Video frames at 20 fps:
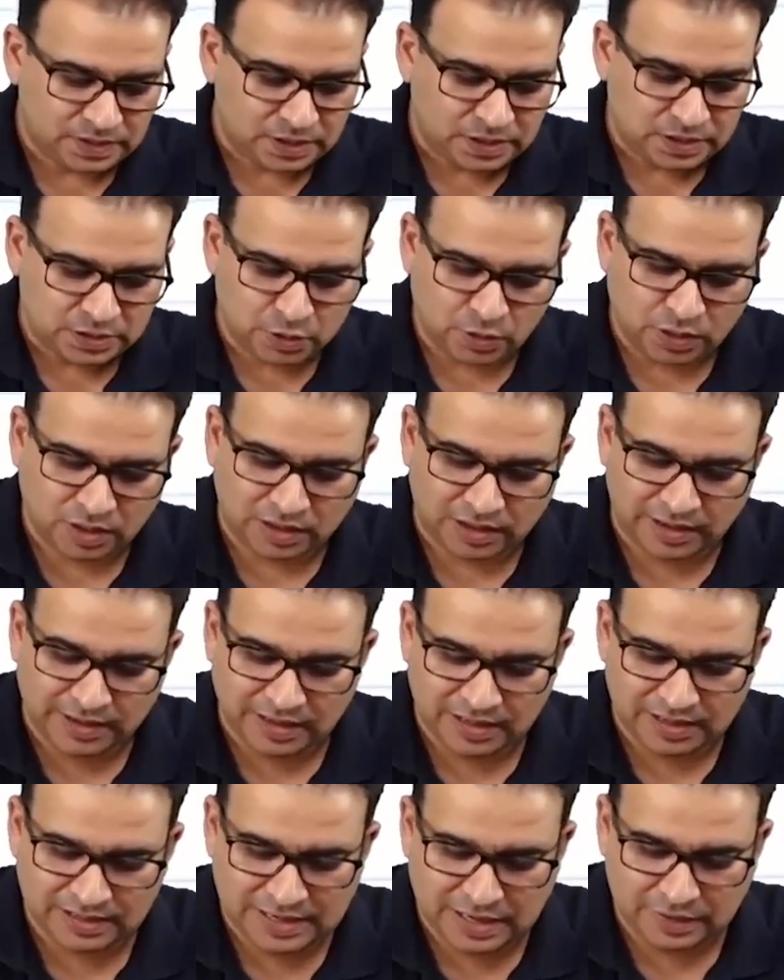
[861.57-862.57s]
So a
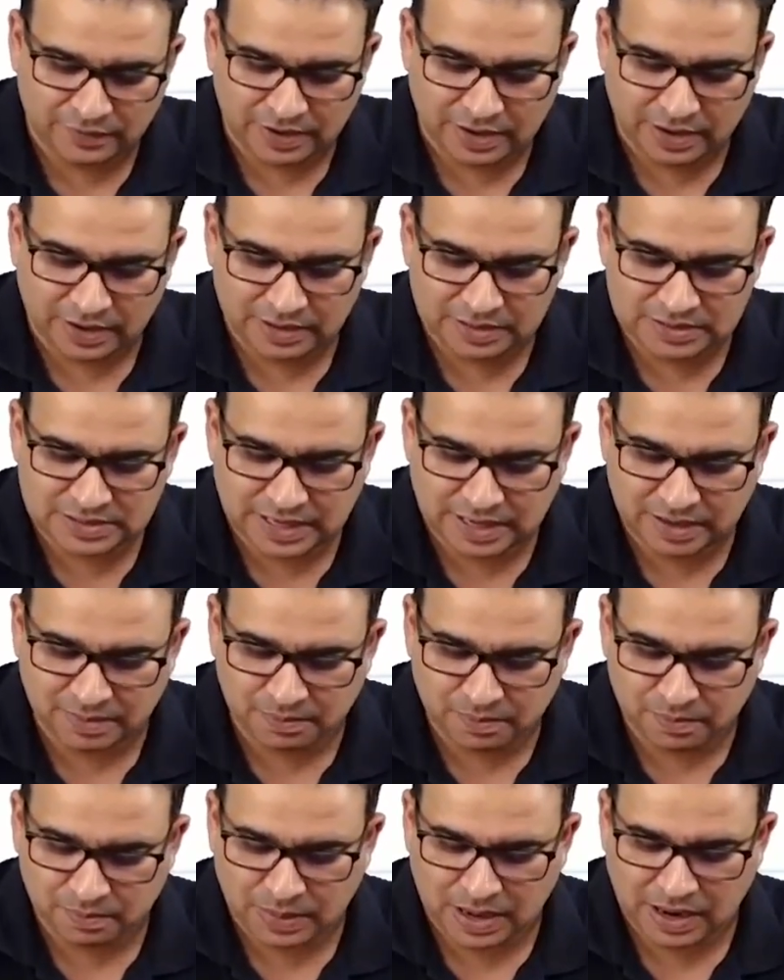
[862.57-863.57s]
clinical that we can understand
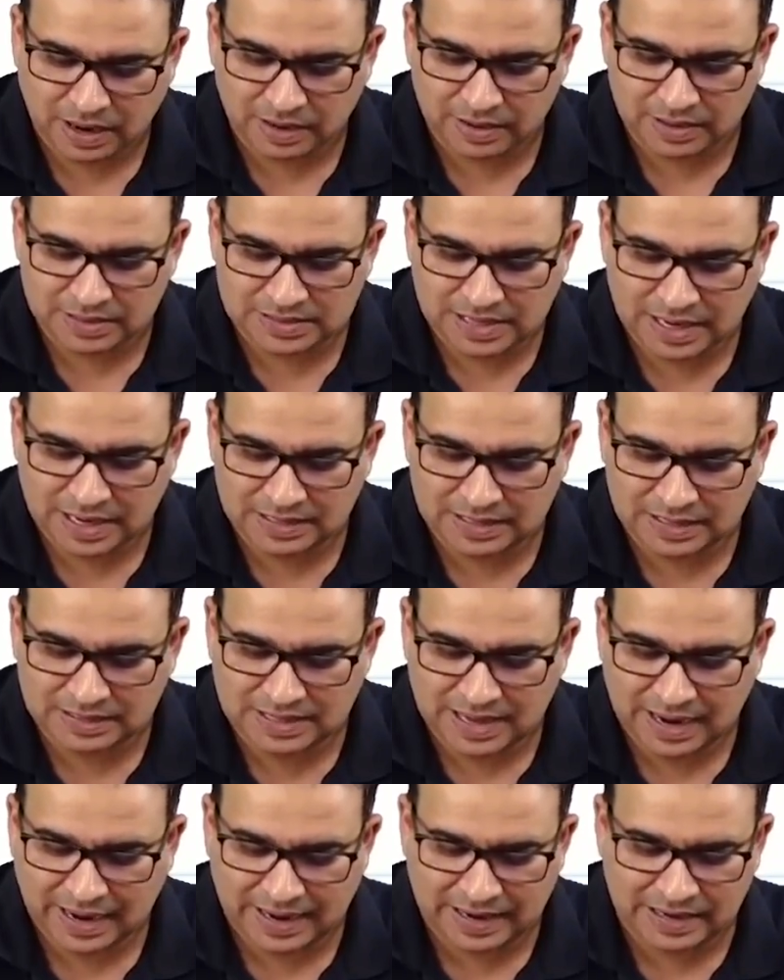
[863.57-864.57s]
by understanding that
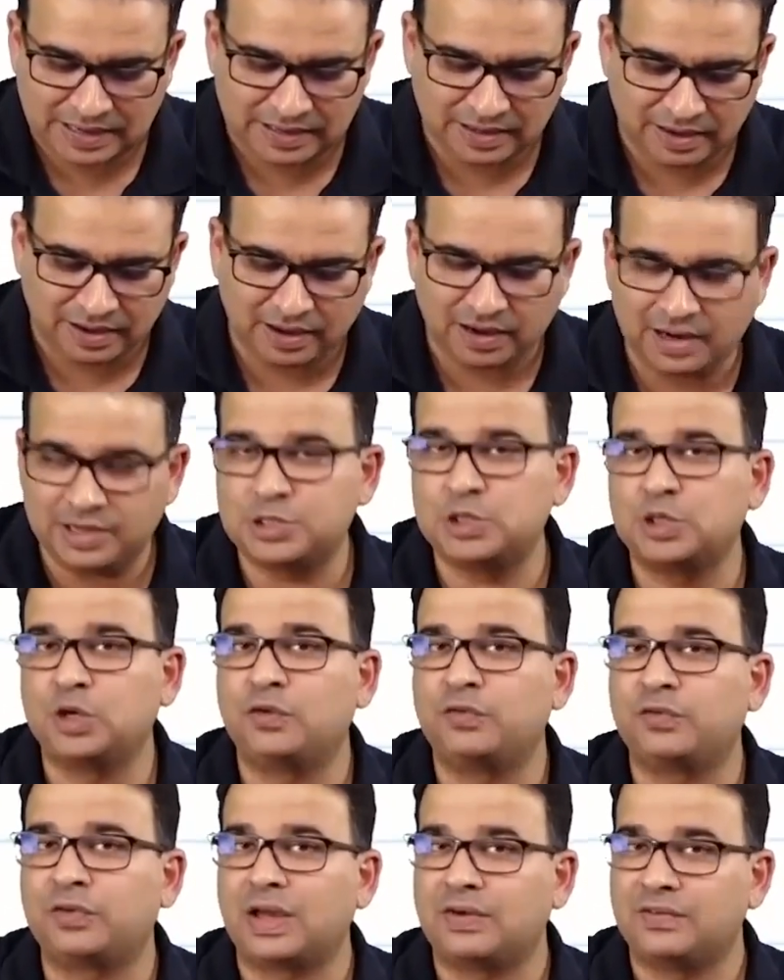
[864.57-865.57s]
the anterior relation
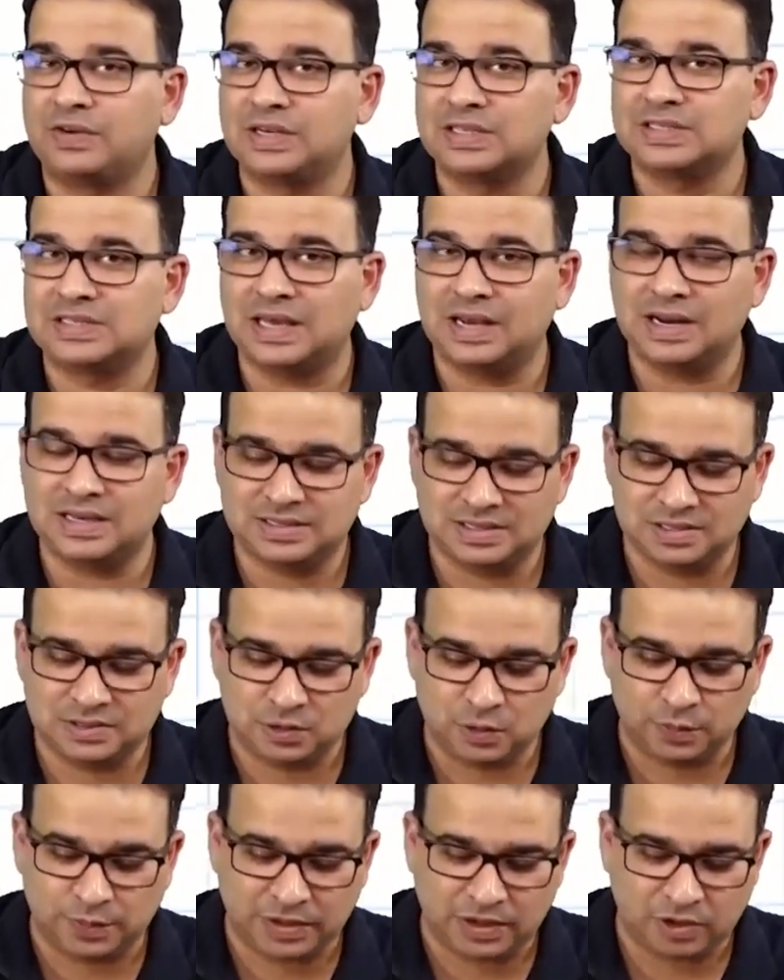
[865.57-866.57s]
of cavernous sinus is
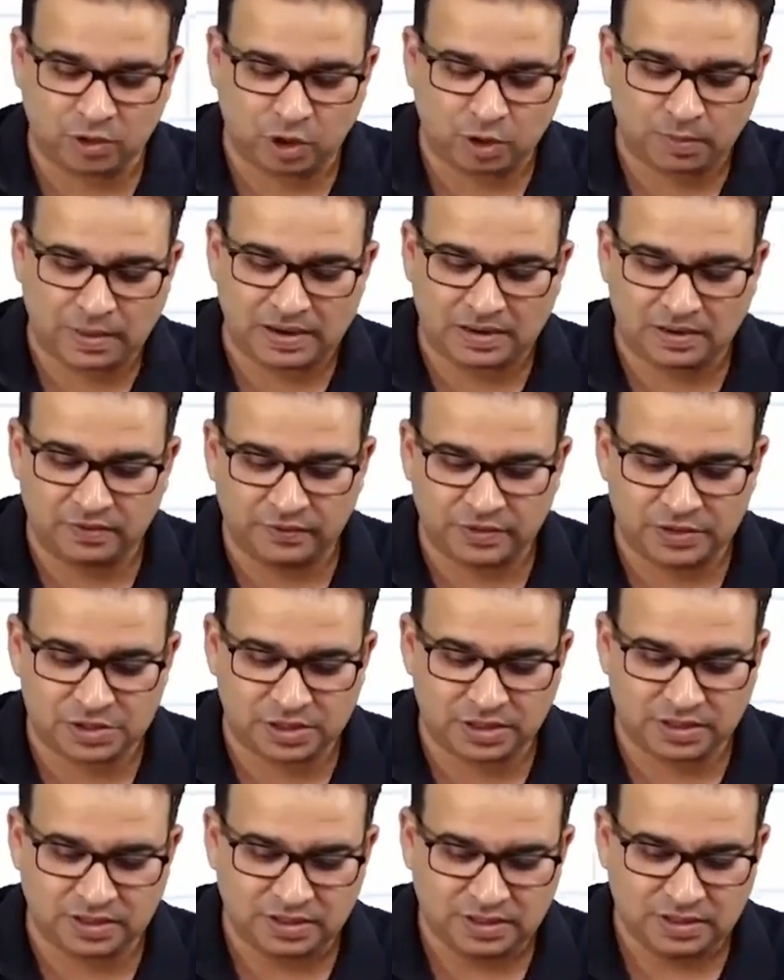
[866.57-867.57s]
superior orbital
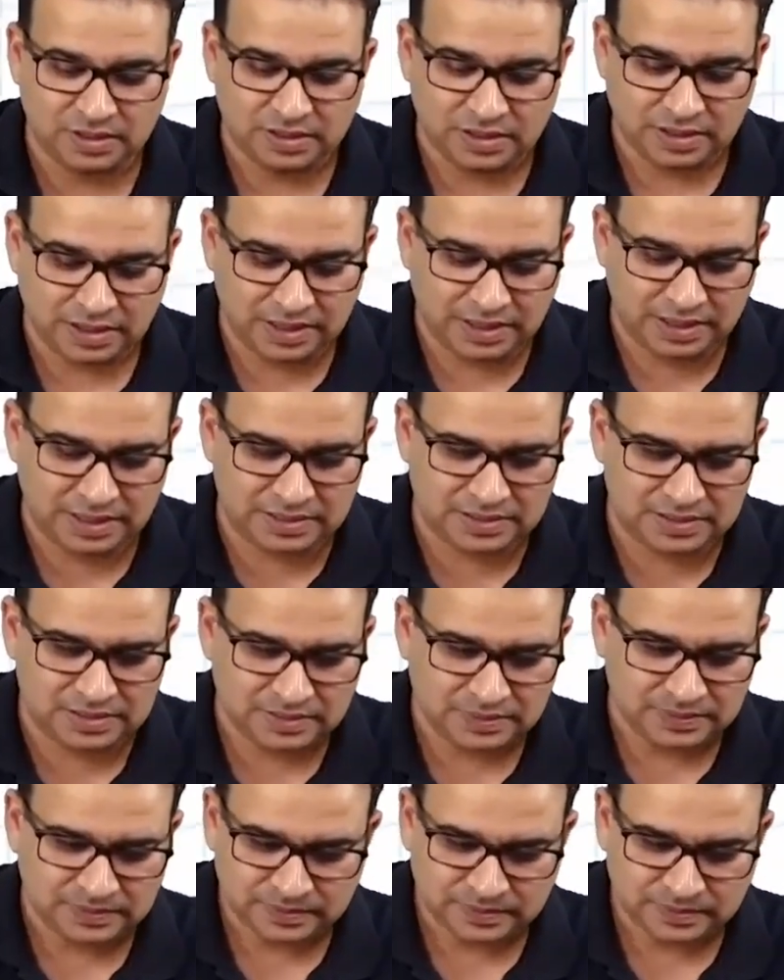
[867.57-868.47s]
fissure is